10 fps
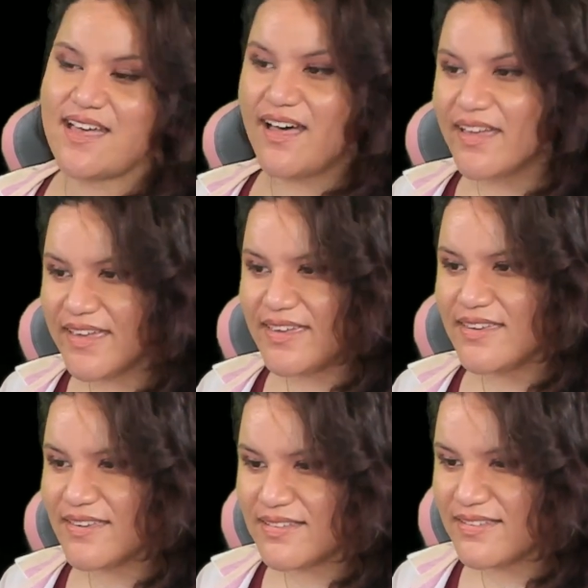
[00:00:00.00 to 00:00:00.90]
I
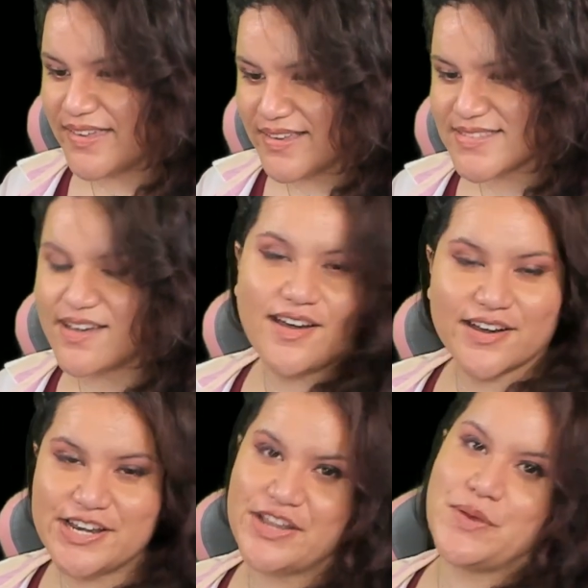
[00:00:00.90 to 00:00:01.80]
like
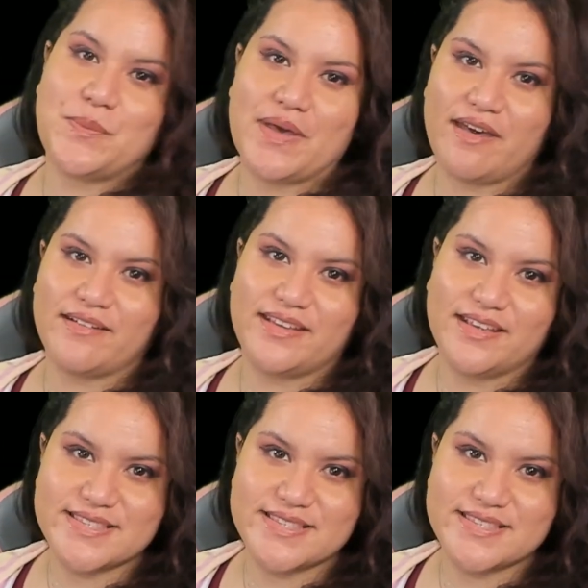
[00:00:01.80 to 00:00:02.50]
talking about it.